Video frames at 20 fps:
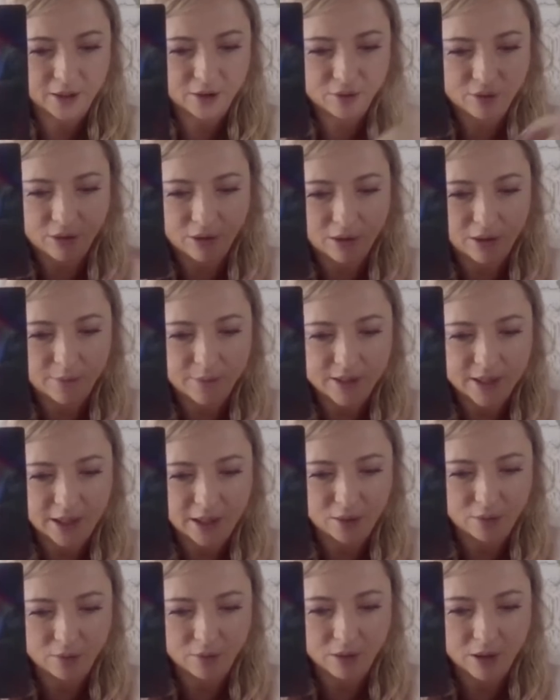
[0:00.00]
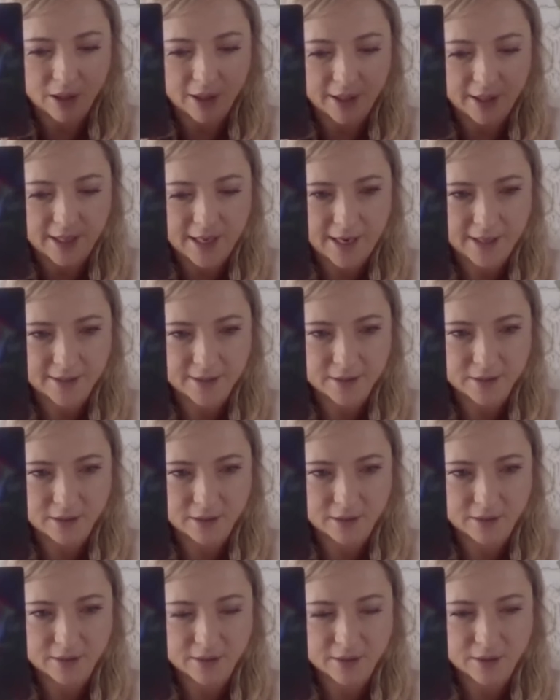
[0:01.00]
the crime scene look like an accident.